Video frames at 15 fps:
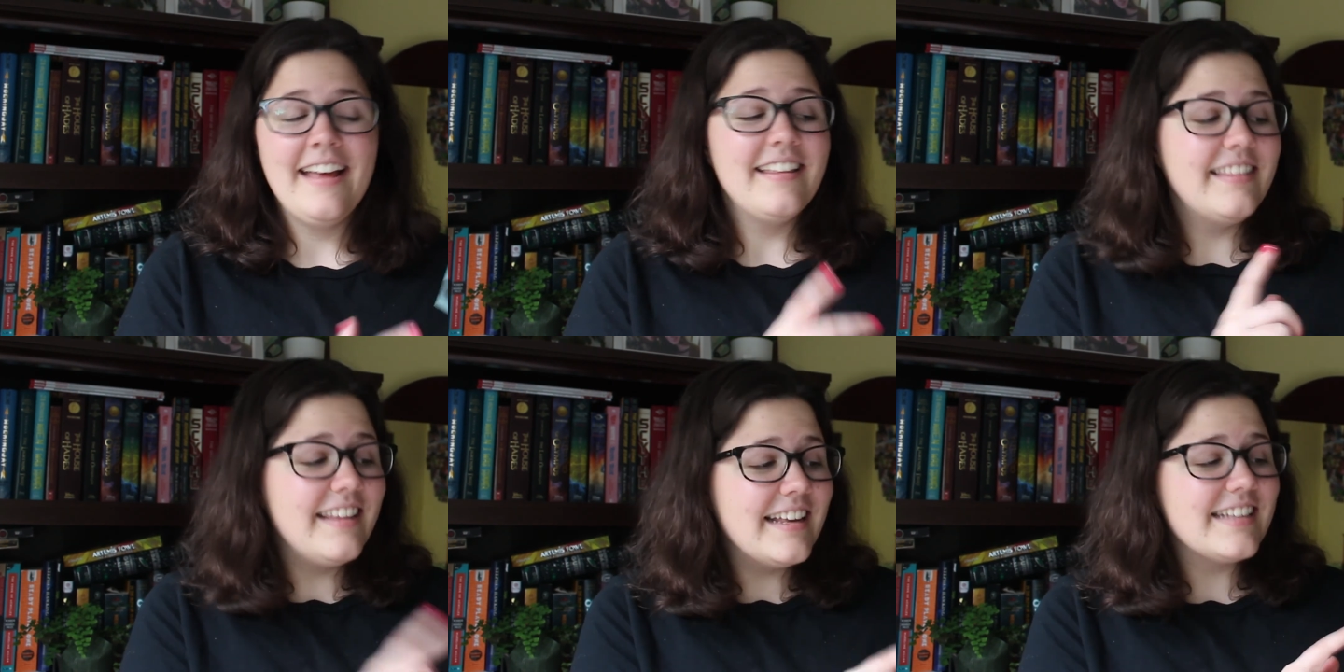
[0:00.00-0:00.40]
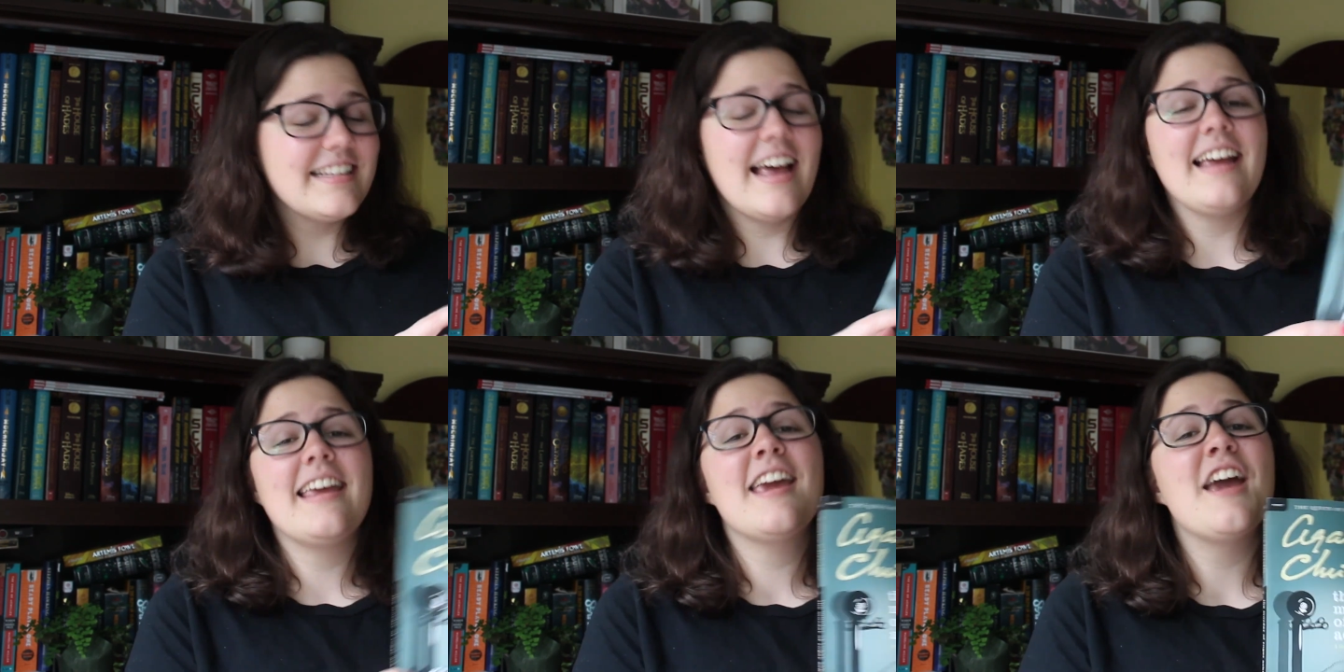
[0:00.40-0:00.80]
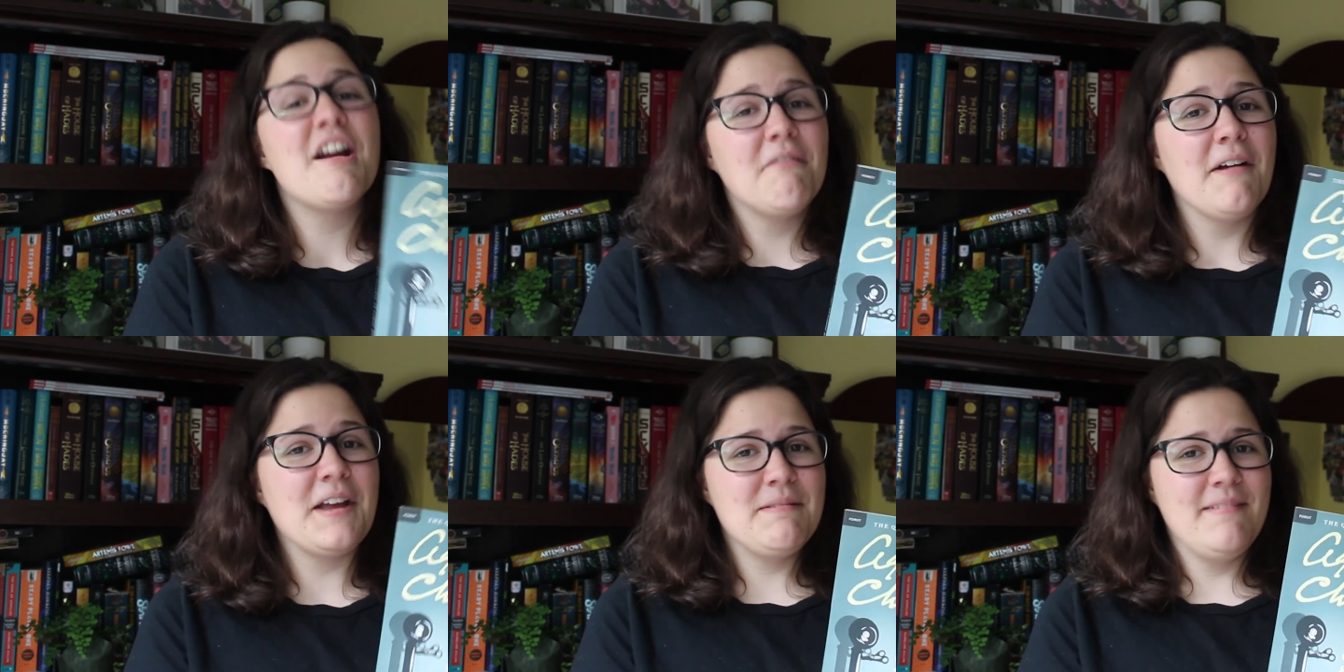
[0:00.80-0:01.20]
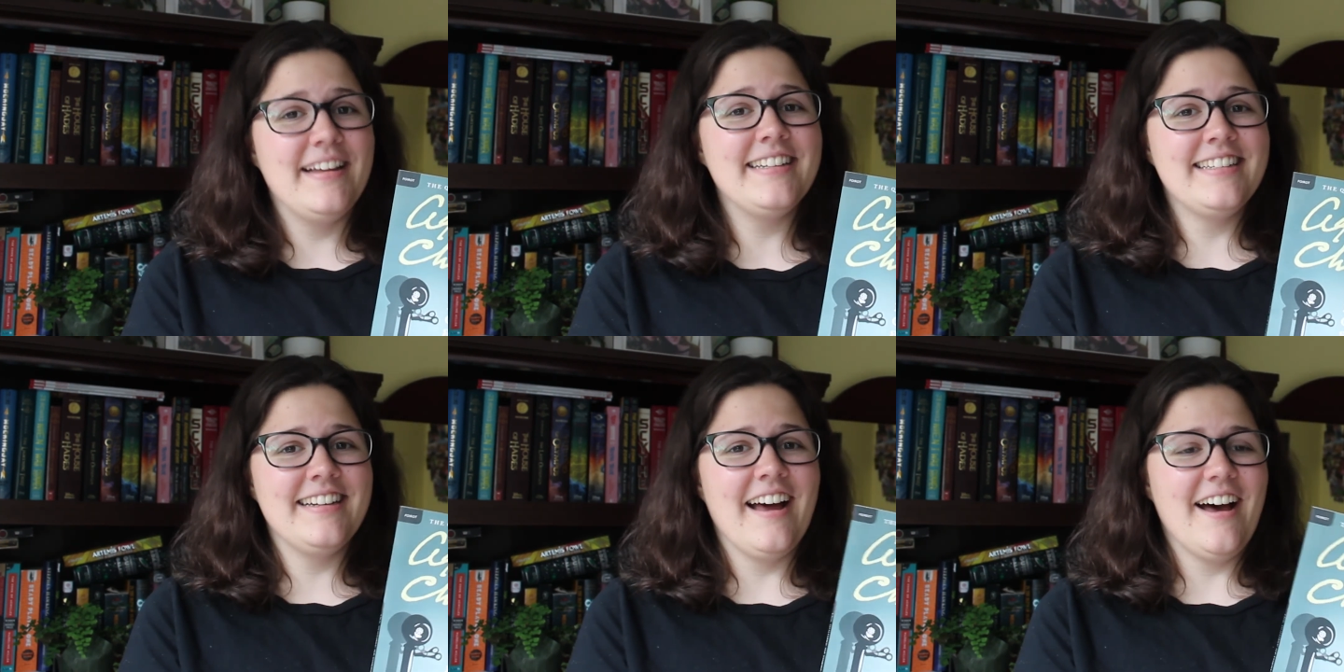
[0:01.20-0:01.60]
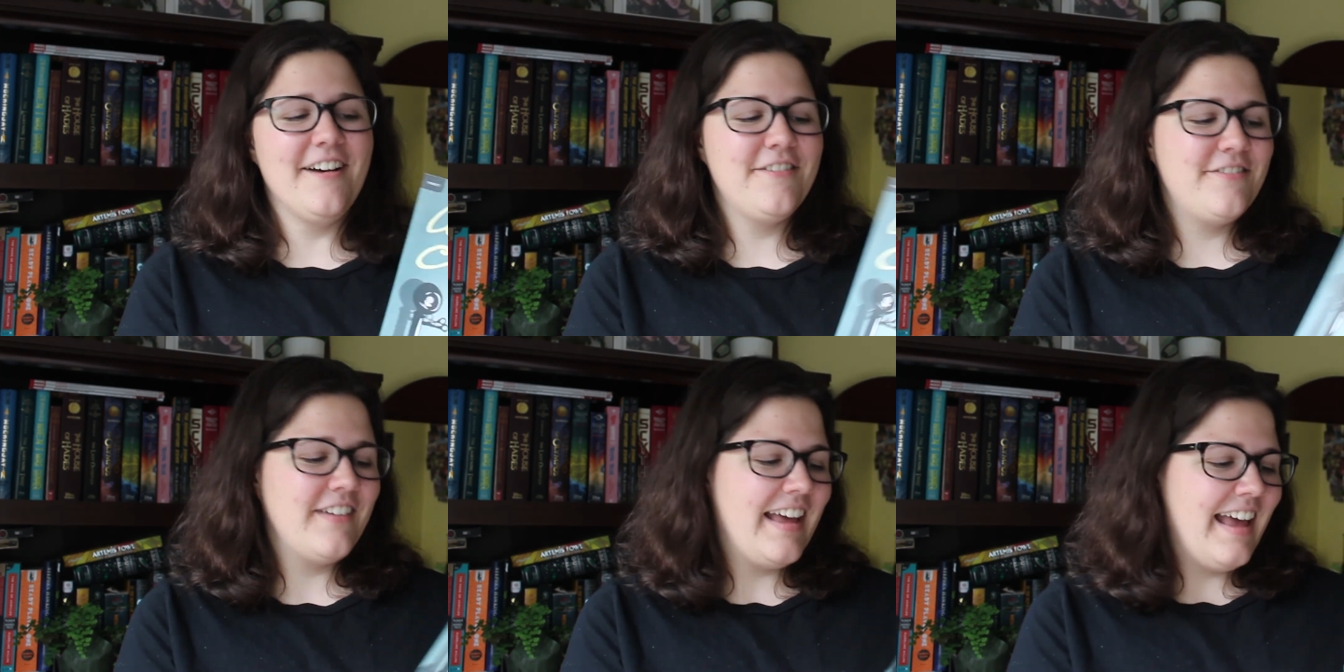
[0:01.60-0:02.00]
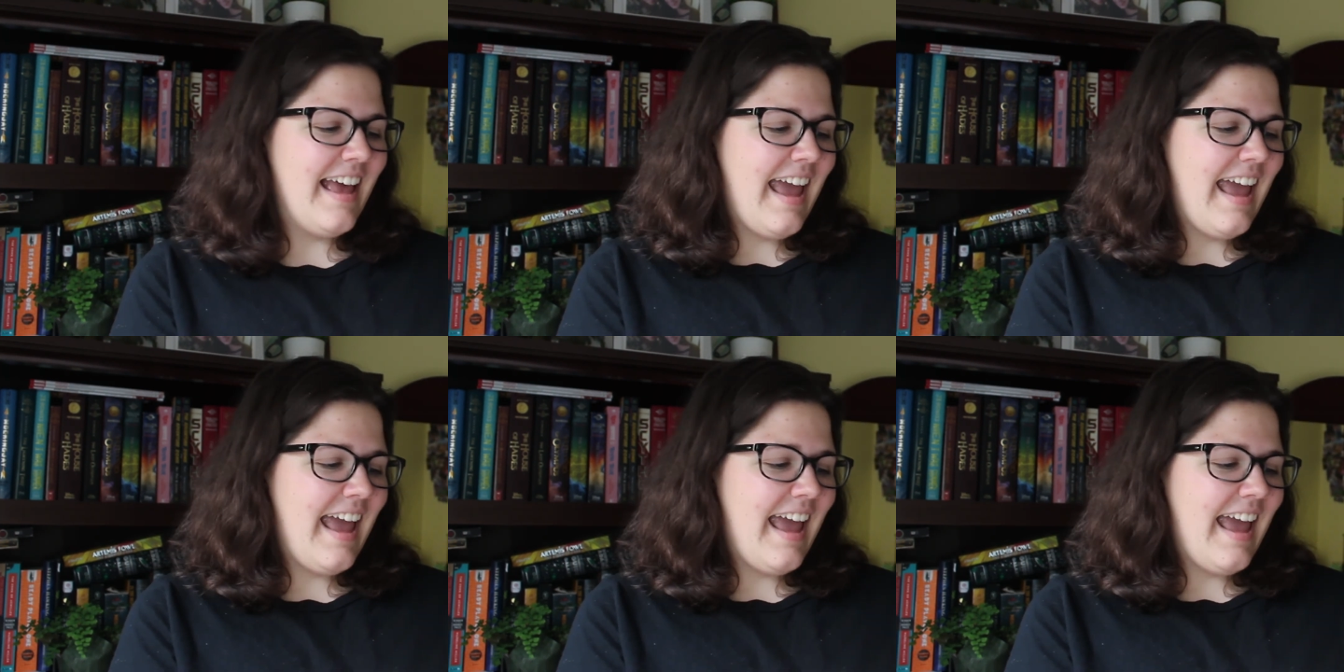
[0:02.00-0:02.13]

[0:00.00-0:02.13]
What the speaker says: this I can't recommend enough.